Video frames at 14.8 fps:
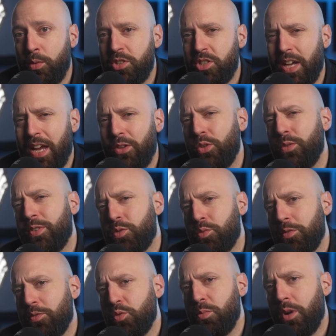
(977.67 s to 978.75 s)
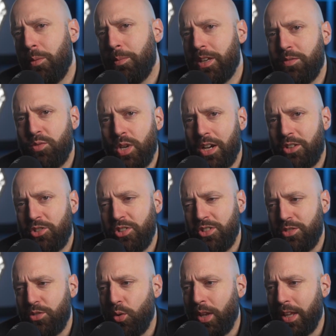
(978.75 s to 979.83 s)
Which I don't know if it's review bombing if you actually
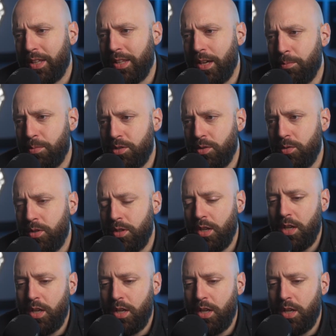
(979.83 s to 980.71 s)
just don't like the episode,